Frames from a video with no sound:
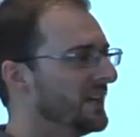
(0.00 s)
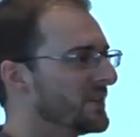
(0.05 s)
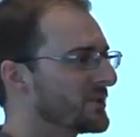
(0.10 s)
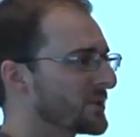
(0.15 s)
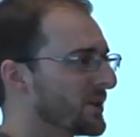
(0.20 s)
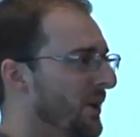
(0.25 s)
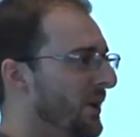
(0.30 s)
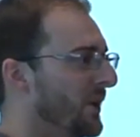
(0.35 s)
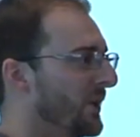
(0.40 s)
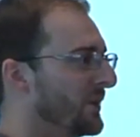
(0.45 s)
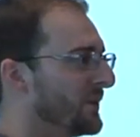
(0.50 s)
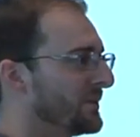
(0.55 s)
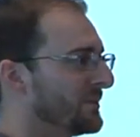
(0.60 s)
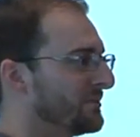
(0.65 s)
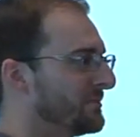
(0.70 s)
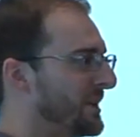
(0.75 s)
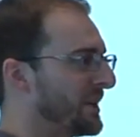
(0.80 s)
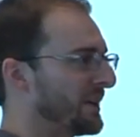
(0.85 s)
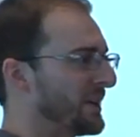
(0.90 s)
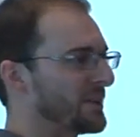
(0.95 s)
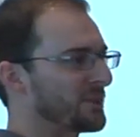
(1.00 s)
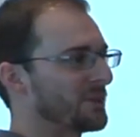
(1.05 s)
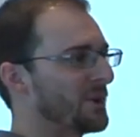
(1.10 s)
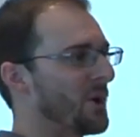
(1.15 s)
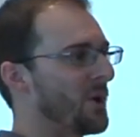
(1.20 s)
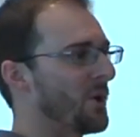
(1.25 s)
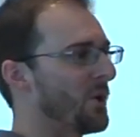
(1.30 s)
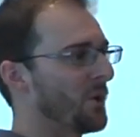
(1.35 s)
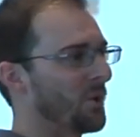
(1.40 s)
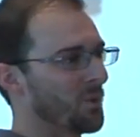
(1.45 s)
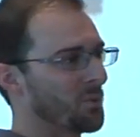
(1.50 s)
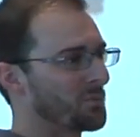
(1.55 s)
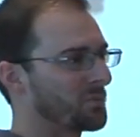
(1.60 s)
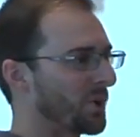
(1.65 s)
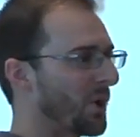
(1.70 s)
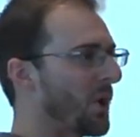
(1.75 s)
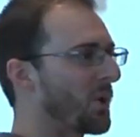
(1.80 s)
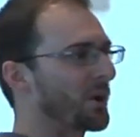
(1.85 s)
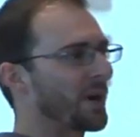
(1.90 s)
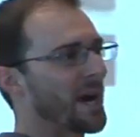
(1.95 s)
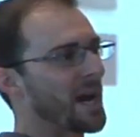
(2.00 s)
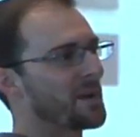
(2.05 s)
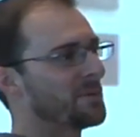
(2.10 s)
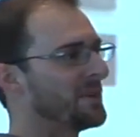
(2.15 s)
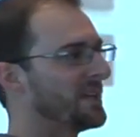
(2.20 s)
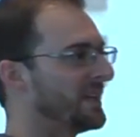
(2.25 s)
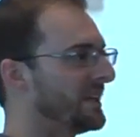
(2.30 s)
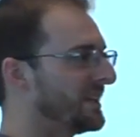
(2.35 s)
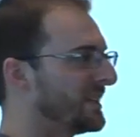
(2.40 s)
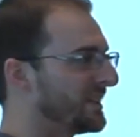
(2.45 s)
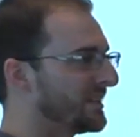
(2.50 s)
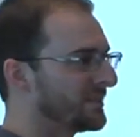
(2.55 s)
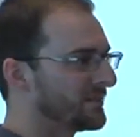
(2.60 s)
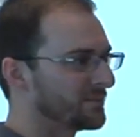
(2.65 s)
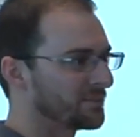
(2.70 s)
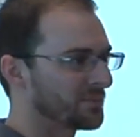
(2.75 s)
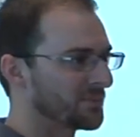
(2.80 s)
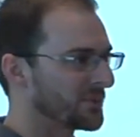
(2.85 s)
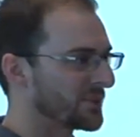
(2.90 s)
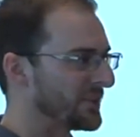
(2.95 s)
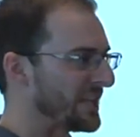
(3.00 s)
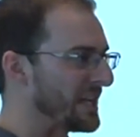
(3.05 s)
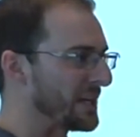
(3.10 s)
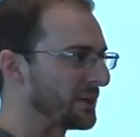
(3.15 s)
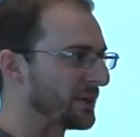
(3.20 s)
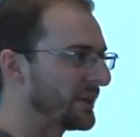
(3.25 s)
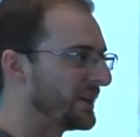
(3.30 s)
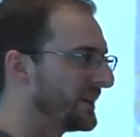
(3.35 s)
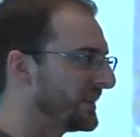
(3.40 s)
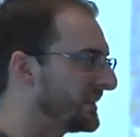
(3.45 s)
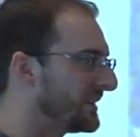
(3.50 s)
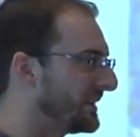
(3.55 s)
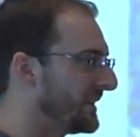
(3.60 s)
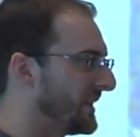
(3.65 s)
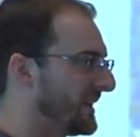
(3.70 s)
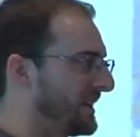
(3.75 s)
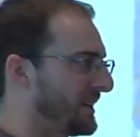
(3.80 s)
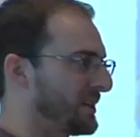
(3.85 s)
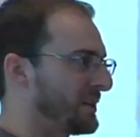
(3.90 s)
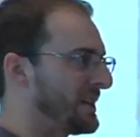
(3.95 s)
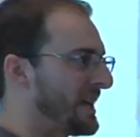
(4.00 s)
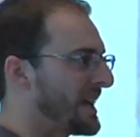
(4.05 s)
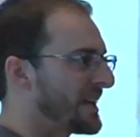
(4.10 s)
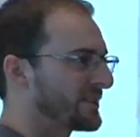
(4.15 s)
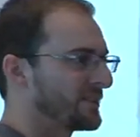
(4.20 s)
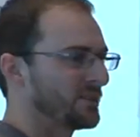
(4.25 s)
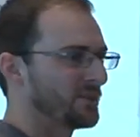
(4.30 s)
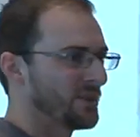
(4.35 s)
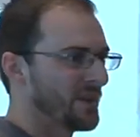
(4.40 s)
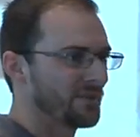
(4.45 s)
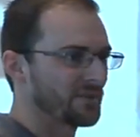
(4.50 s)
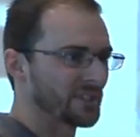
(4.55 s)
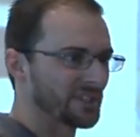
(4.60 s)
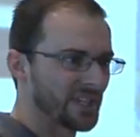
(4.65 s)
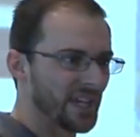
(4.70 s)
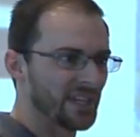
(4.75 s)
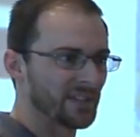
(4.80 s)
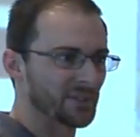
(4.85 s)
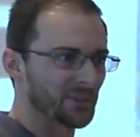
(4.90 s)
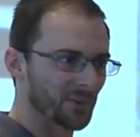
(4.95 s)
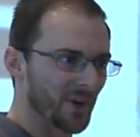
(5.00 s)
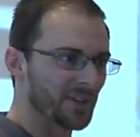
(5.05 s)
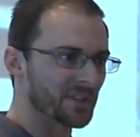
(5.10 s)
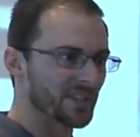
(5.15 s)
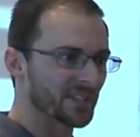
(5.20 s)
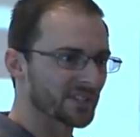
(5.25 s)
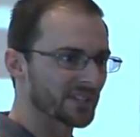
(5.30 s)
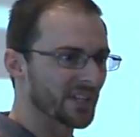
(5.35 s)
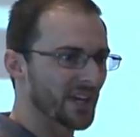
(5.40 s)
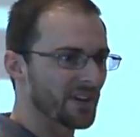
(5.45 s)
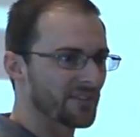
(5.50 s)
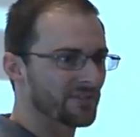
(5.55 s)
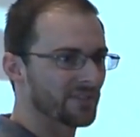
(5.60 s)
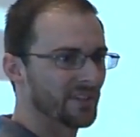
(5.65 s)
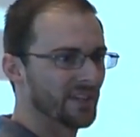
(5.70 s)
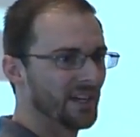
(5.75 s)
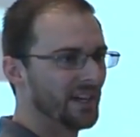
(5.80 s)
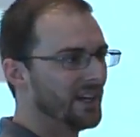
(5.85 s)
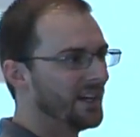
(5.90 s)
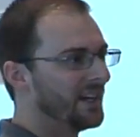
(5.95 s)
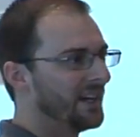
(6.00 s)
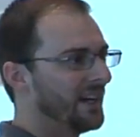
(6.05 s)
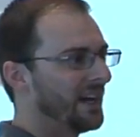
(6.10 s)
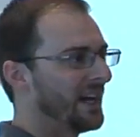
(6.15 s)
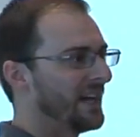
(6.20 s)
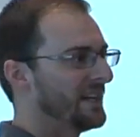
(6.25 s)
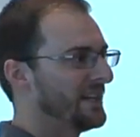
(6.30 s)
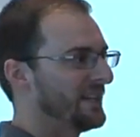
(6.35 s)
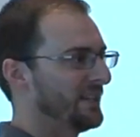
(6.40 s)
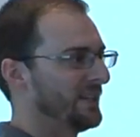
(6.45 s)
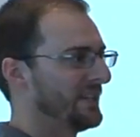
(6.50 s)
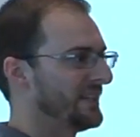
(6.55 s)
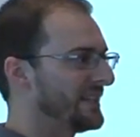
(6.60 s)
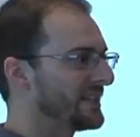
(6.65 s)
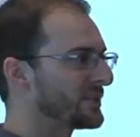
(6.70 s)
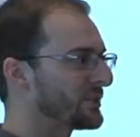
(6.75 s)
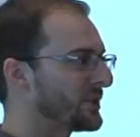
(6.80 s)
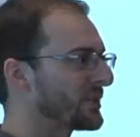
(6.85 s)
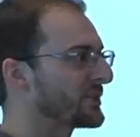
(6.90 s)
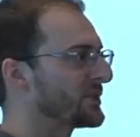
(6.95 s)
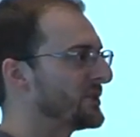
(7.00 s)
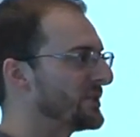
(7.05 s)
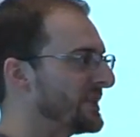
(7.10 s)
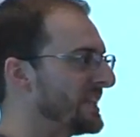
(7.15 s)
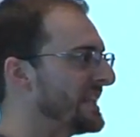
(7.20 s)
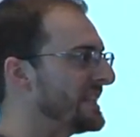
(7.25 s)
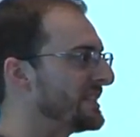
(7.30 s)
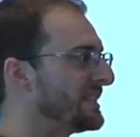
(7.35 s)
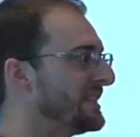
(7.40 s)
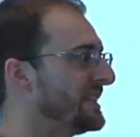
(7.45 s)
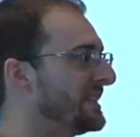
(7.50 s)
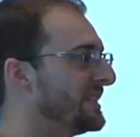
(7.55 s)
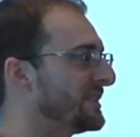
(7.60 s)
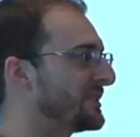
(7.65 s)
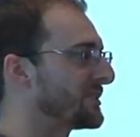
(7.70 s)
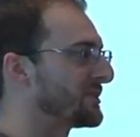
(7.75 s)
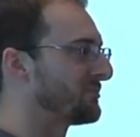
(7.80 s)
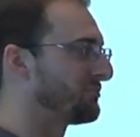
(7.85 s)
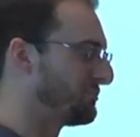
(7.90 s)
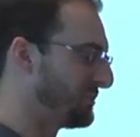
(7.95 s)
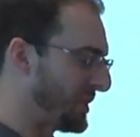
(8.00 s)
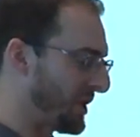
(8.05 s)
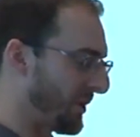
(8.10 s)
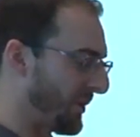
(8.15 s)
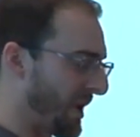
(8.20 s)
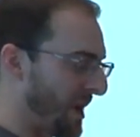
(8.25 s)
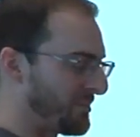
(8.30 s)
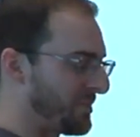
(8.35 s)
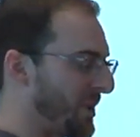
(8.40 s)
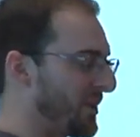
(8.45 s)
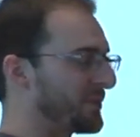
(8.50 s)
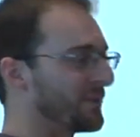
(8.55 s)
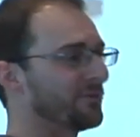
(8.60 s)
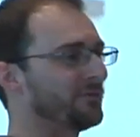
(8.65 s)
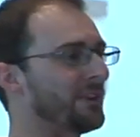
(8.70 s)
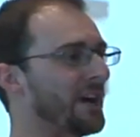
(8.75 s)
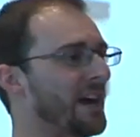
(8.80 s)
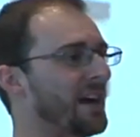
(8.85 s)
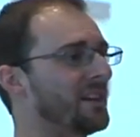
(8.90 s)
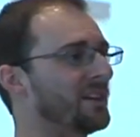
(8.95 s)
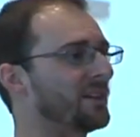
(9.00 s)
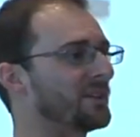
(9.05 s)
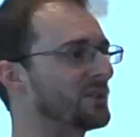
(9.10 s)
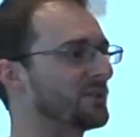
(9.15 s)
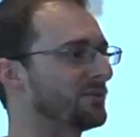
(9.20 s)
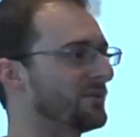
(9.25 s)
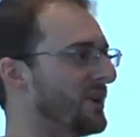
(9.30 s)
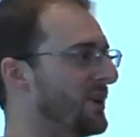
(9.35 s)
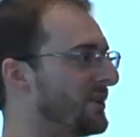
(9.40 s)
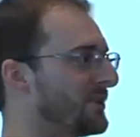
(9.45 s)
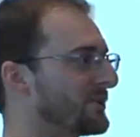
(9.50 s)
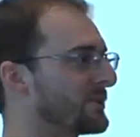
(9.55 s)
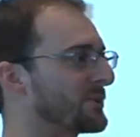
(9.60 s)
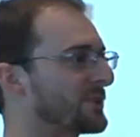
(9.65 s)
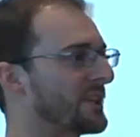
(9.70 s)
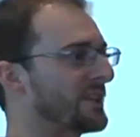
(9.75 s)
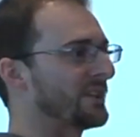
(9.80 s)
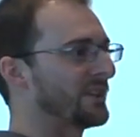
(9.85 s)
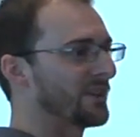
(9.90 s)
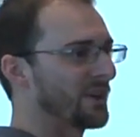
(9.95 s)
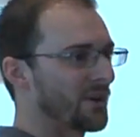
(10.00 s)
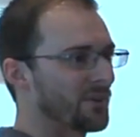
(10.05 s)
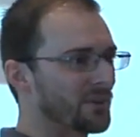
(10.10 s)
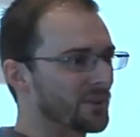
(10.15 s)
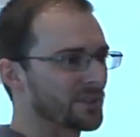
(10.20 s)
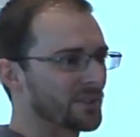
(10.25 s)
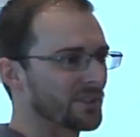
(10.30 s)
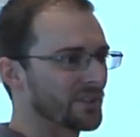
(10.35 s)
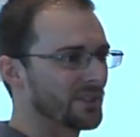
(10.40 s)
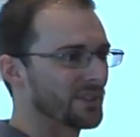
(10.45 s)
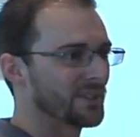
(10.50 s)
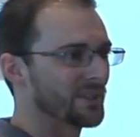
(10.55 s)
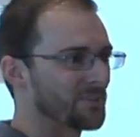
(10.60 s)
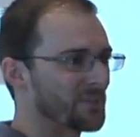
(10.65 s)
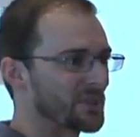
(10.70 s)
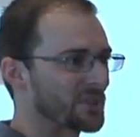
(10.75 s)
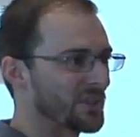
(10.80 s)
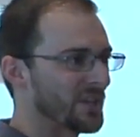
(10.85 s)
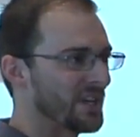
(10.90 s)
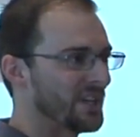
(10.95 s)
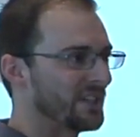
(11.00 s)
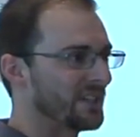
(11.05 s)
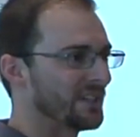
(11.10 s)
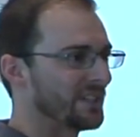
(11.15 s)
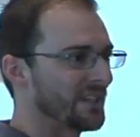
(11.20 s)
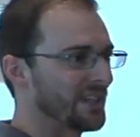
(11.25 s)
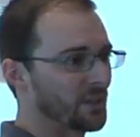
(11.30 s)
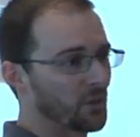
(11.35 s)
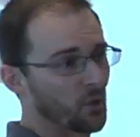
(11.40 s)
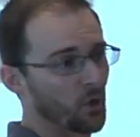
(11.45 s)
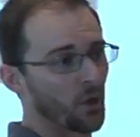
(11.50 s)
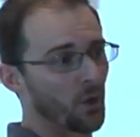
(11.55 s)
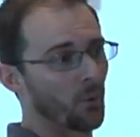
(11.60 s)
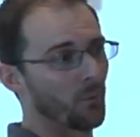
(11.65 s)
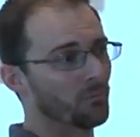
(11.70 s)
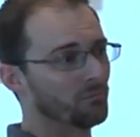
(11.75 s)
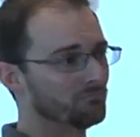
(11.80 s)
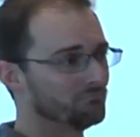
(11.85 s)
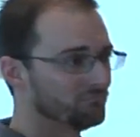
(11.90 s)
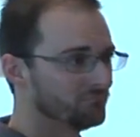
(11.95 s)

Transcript: So there is no programming secret uh, class that you have to take to run this stuff. Uh, it, it is just as easy as you know uploading a file on your phone, sending it over to the, the machine, and hitting go.